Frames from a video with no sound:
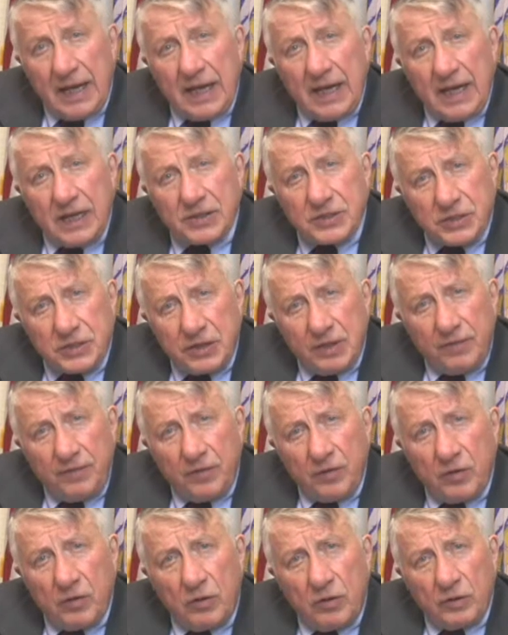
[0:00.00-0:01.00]
It's
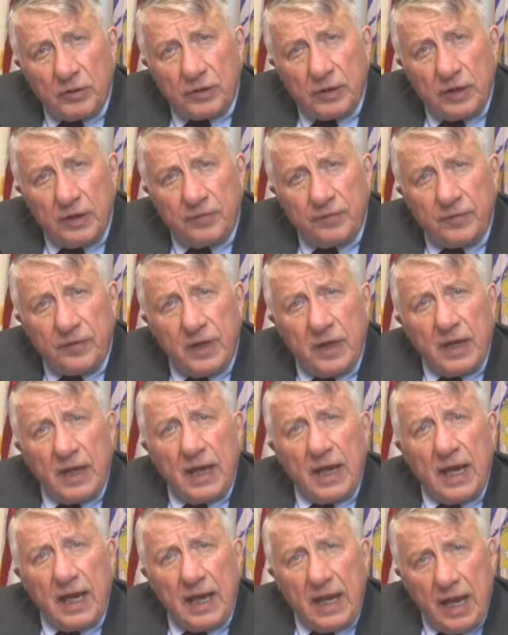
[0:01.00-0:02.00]
difficult if
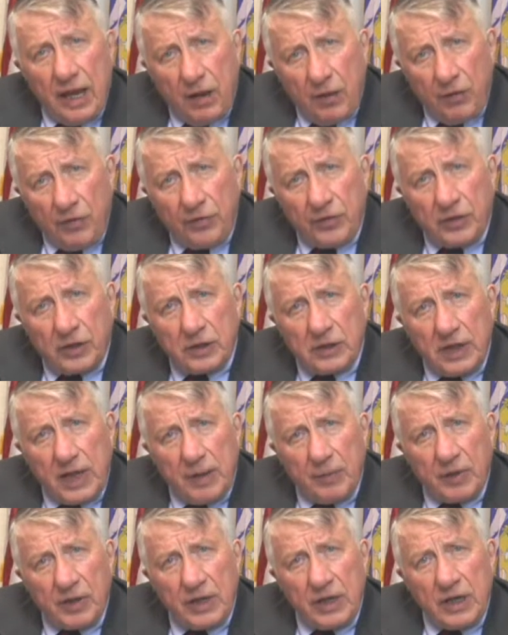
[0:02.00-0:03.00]
a health
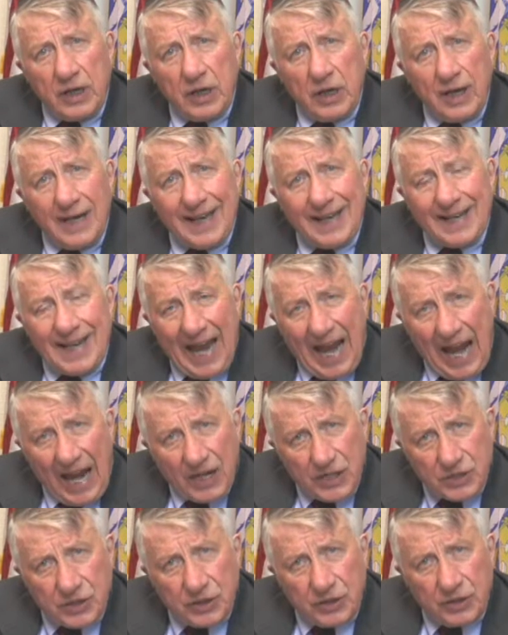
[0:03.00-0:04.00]
calamity, an
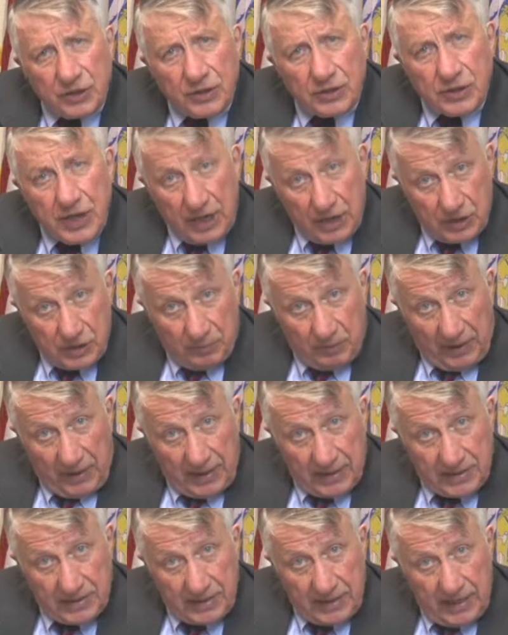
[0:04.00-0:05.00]
accident takes
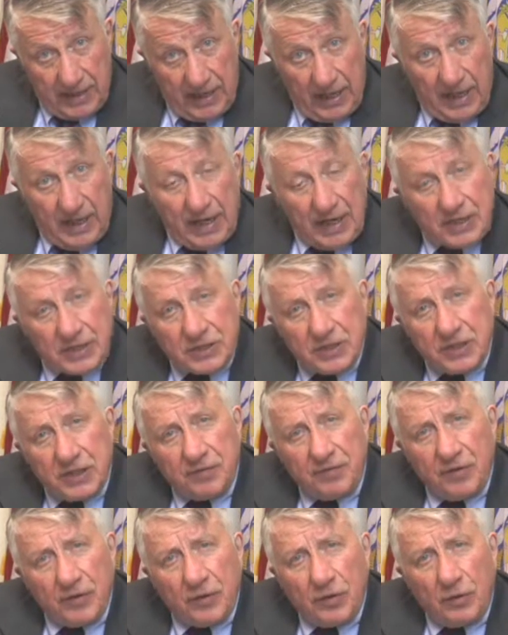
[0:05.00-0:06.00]
place. It's
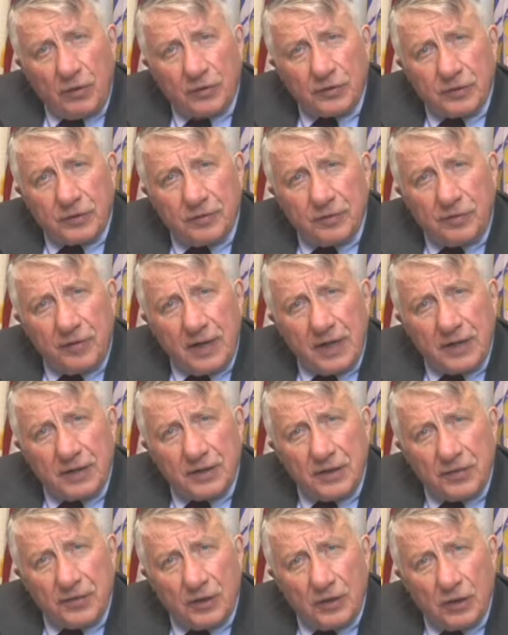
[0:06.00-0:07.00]
difficult to find
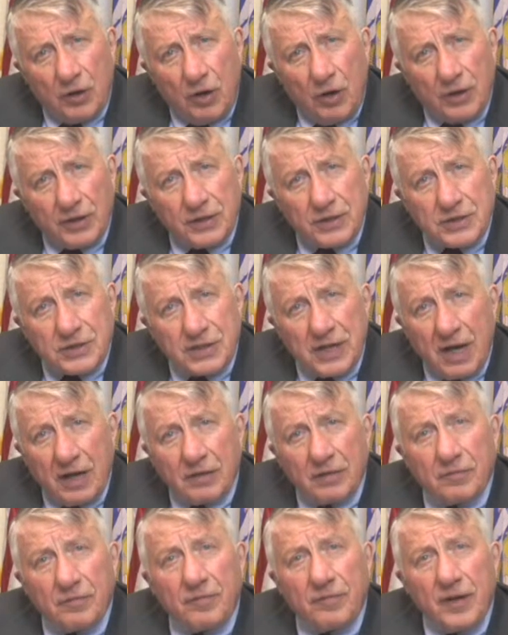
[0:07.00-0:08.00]
that the law does
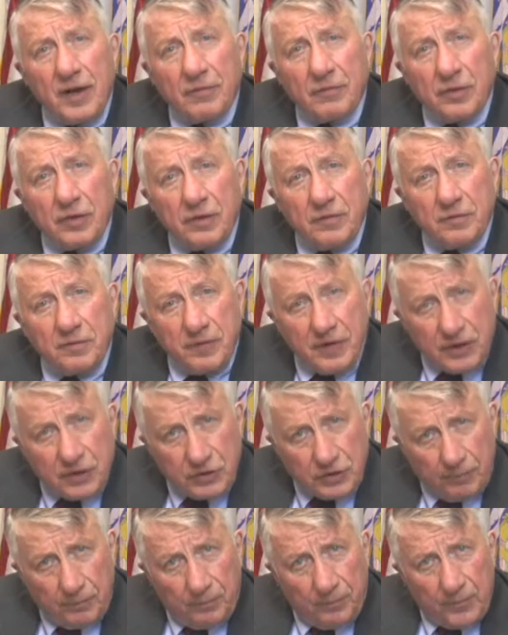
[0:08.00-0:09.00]
not favor the
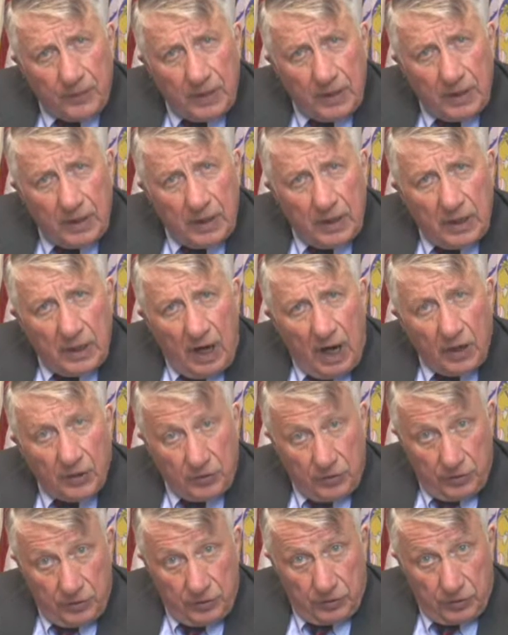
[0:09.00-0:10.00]
victim
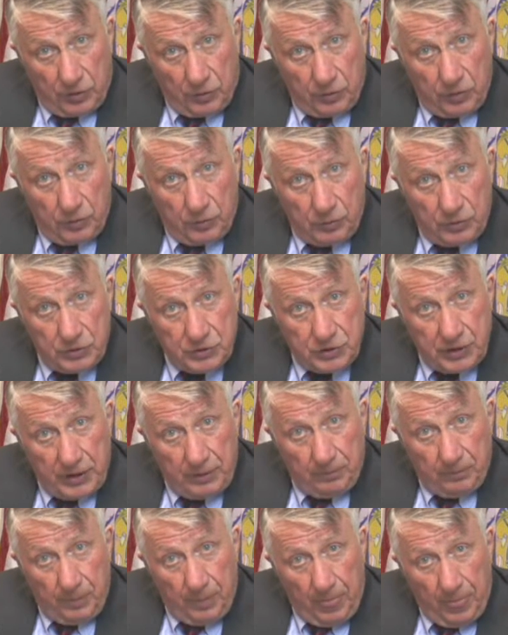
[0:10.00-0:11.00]
under the current
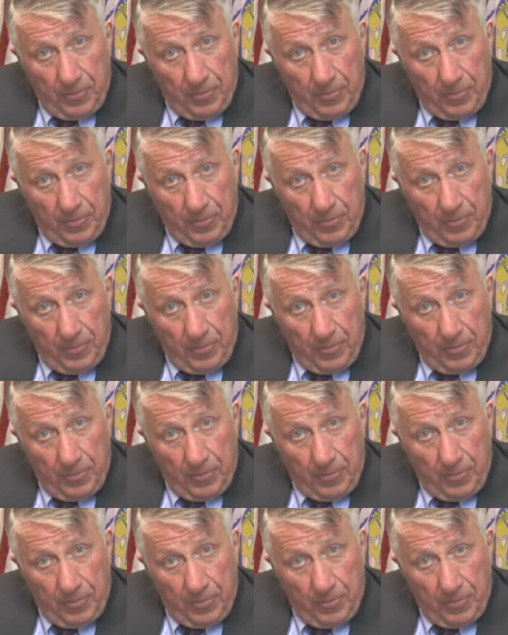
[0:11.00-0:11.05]
regime.